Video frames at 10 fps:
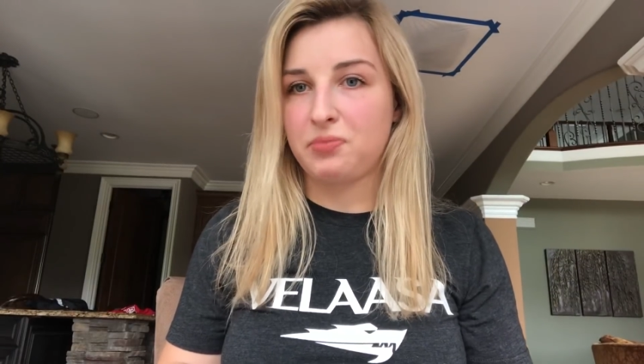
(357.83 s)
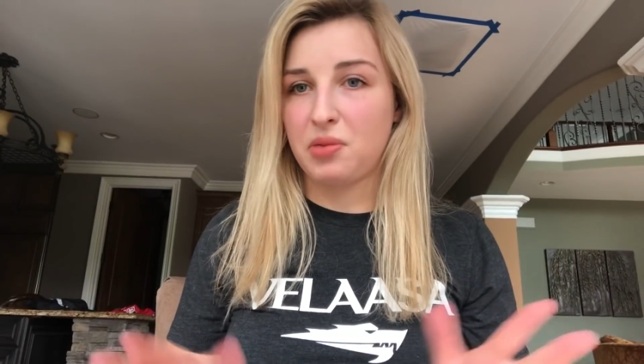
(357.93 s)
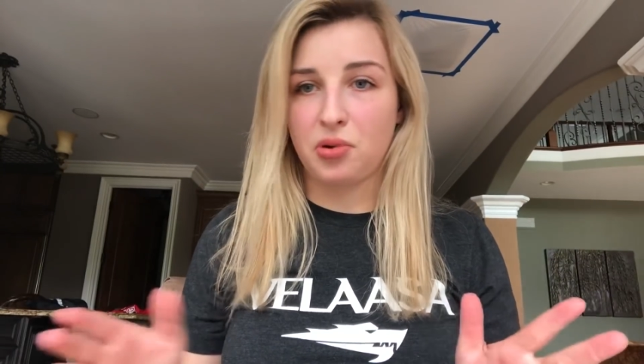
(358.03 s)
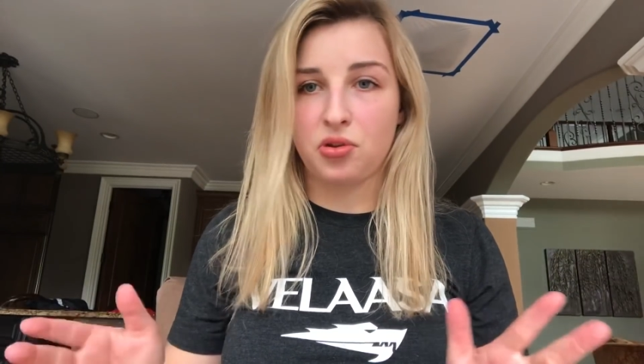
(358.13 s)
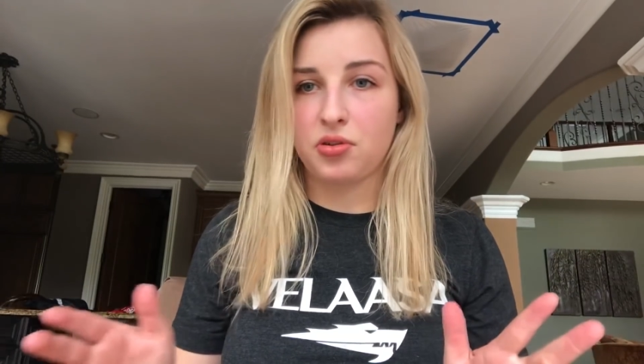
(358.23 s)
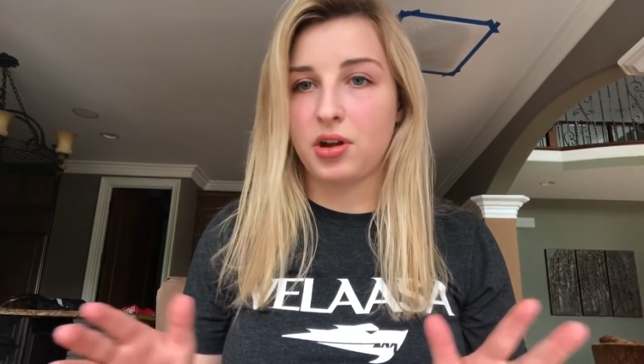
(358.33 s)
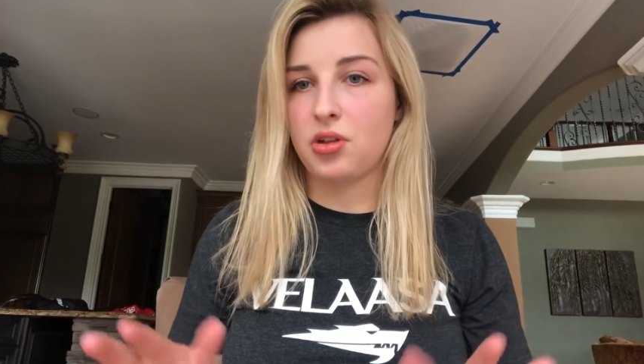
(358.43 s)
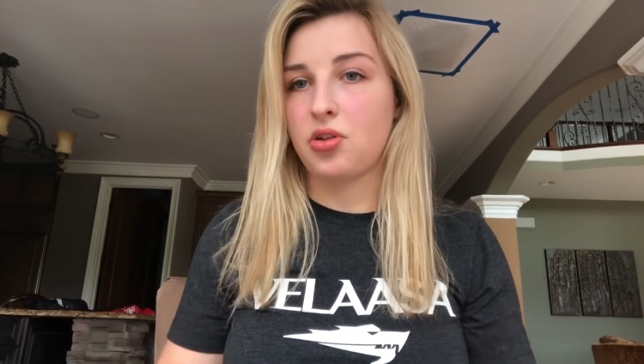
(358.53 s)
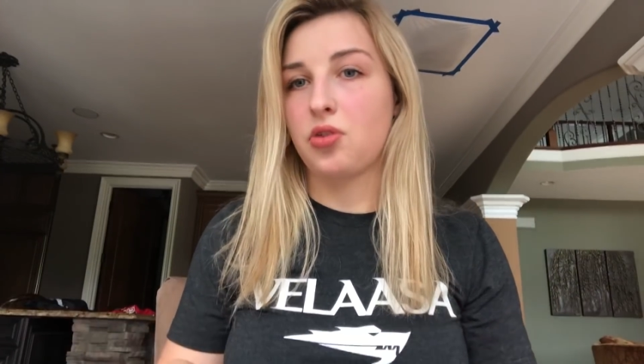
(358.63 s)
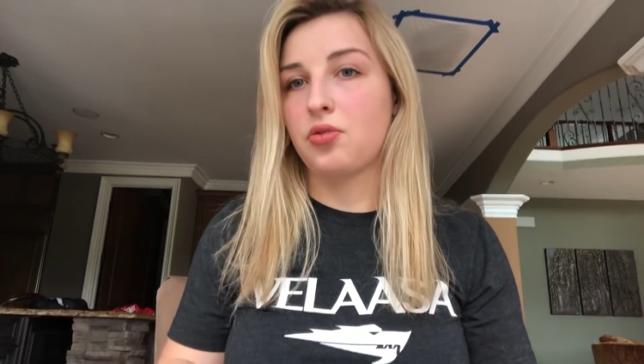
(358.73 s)
They're both great
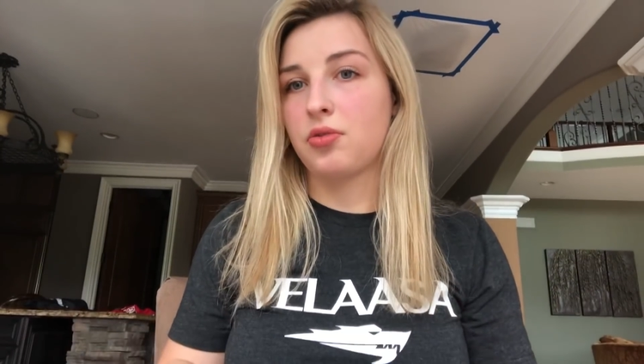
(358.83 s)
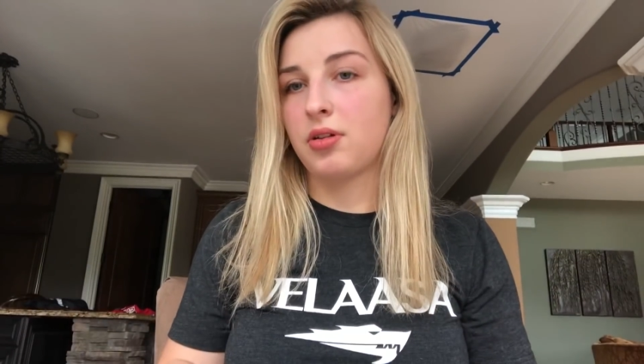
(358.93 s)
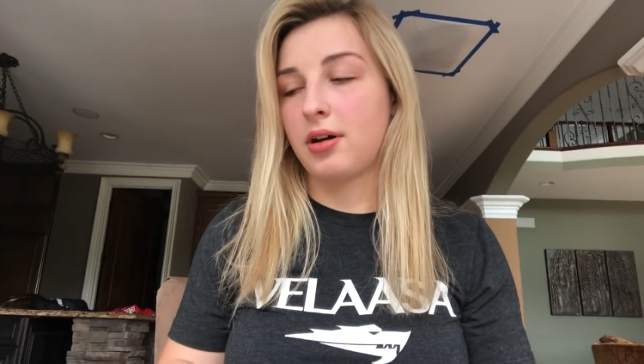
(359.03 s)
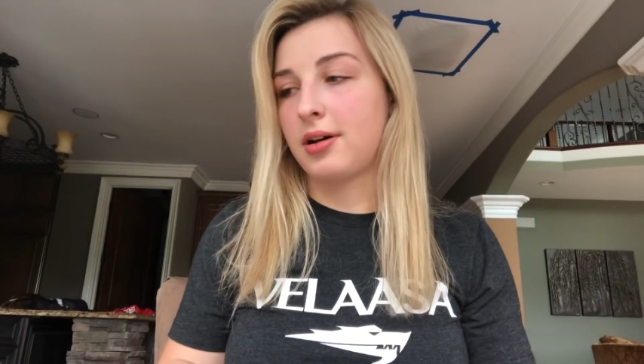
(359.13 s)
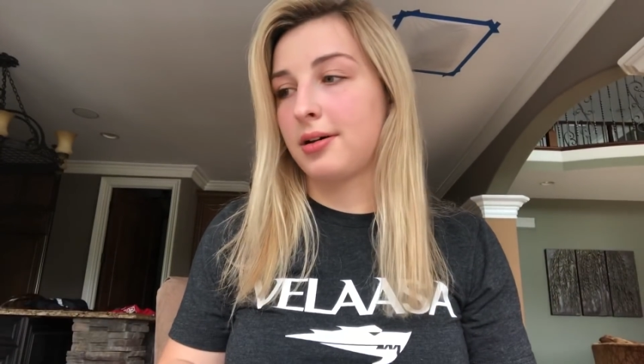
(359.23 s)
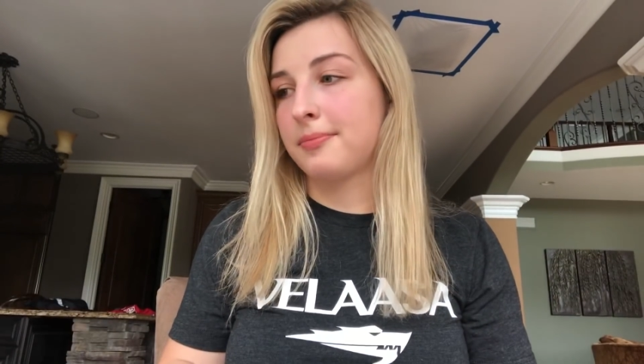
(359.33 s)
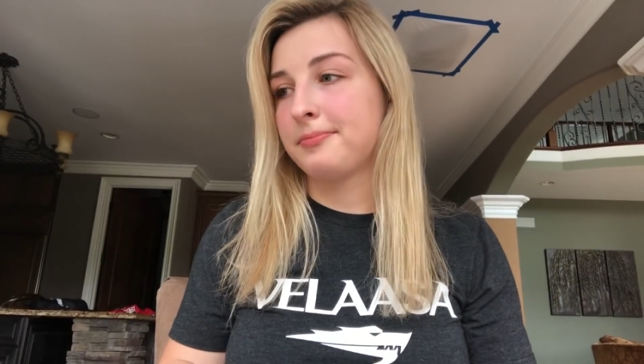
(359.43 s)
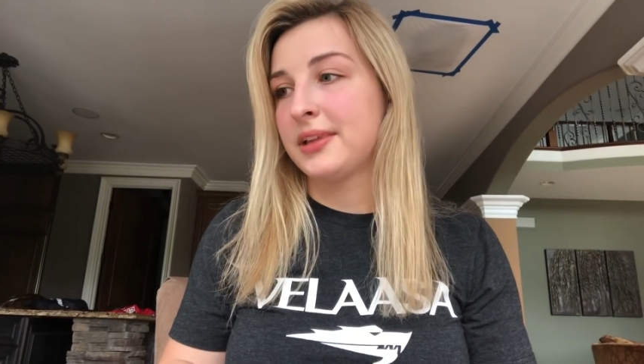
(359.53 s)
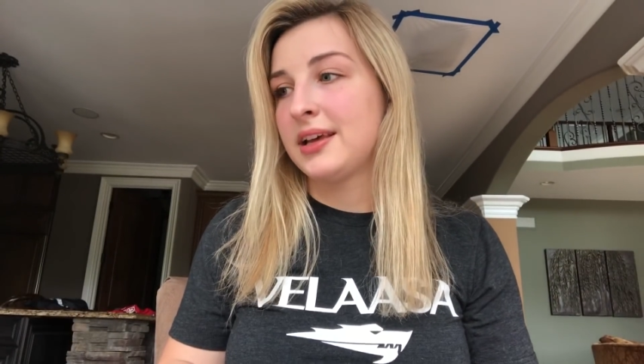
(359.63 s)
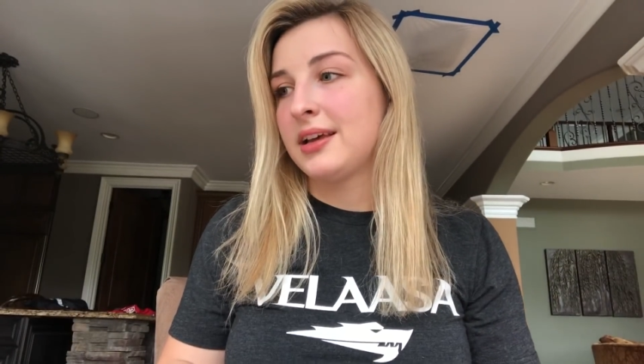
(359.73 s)
shoes.
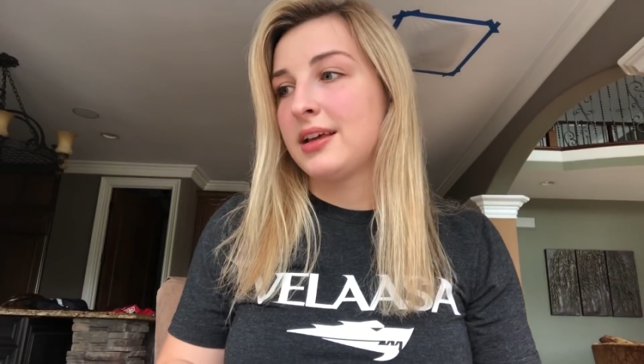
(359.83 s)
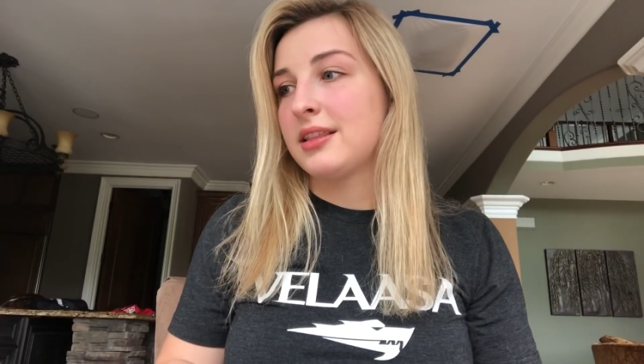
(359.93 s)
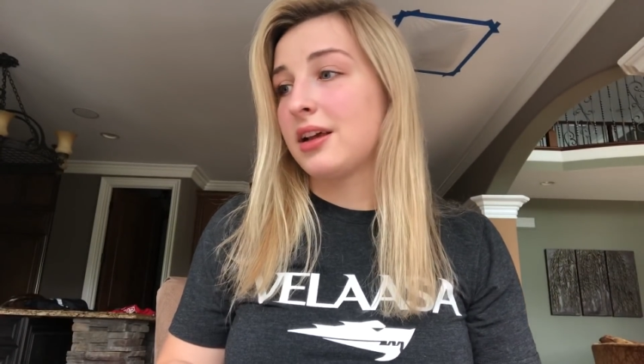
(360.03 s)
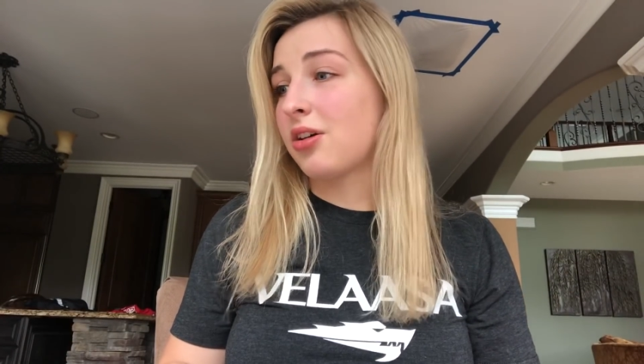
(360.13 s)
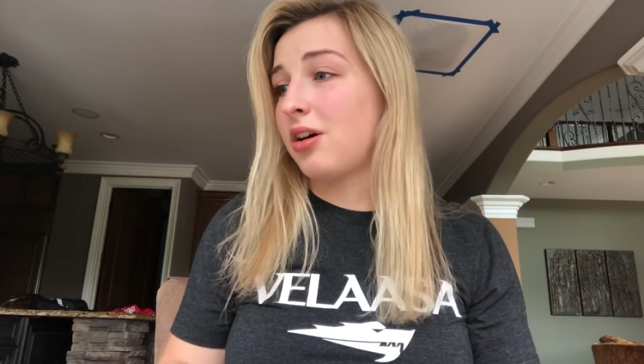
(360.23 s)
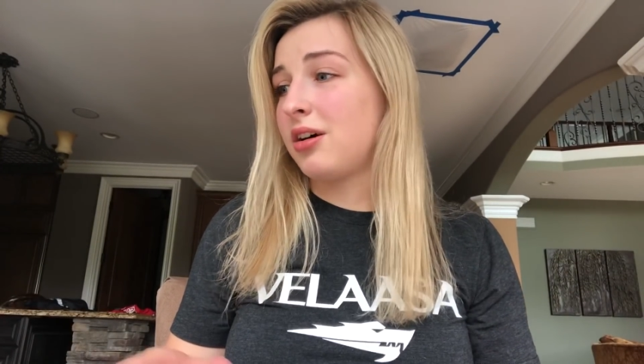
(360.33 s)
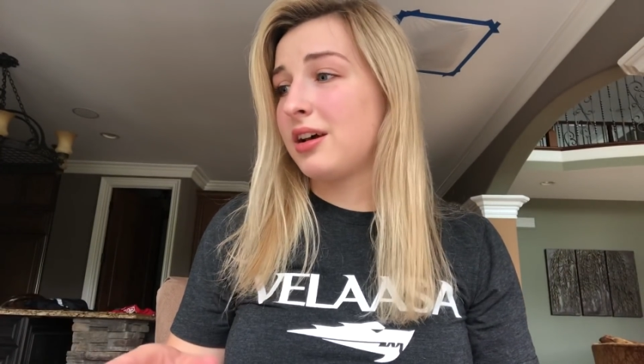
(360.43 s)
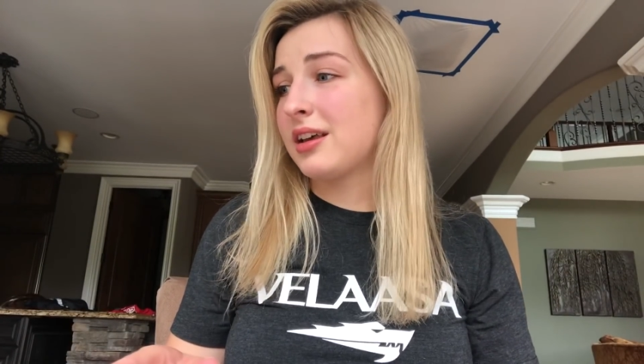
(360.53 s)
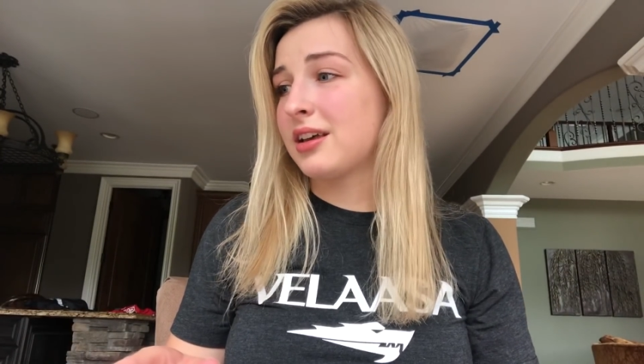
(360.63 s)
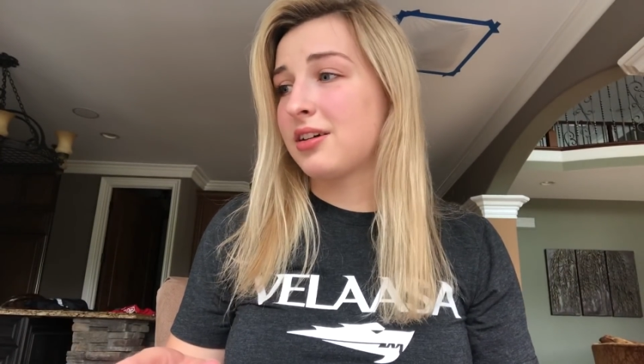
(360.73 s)
That's all
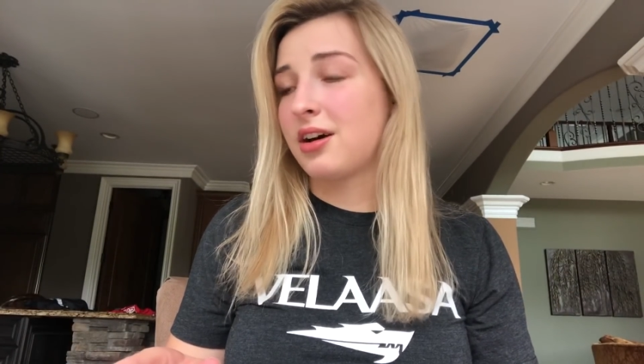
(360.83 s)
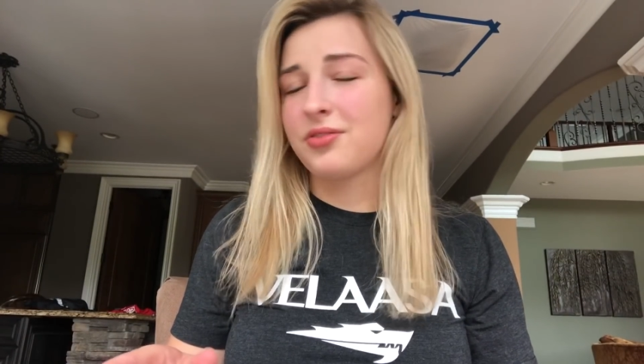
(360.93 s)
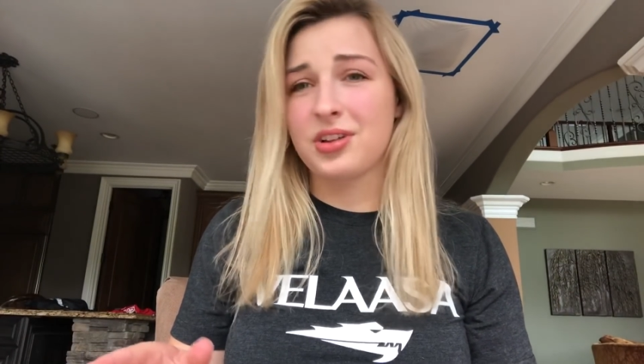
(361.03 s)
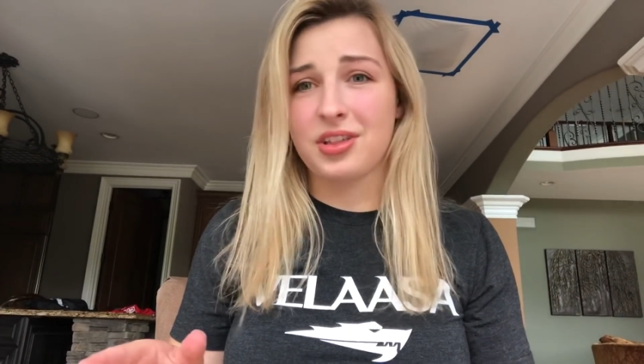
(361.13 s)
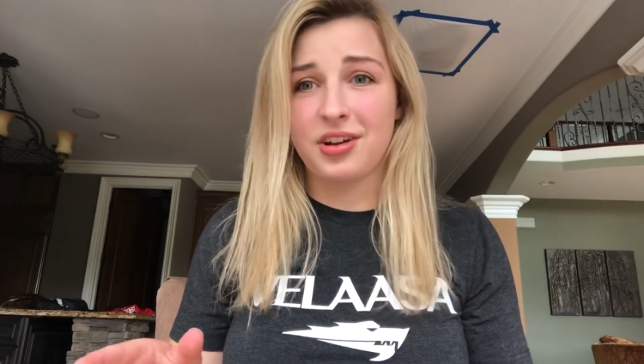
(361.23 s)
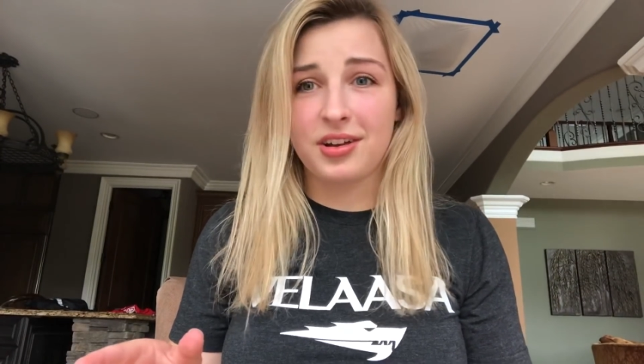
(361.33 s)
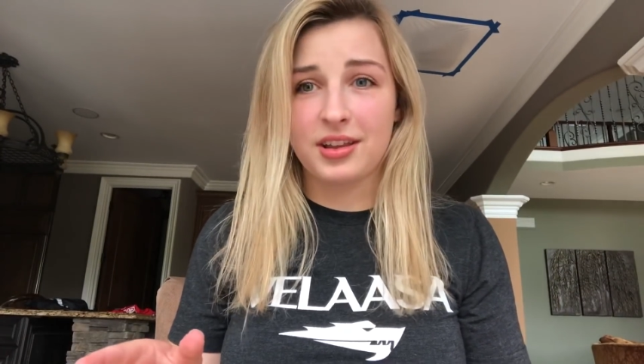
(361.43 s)
I can cover. That's all I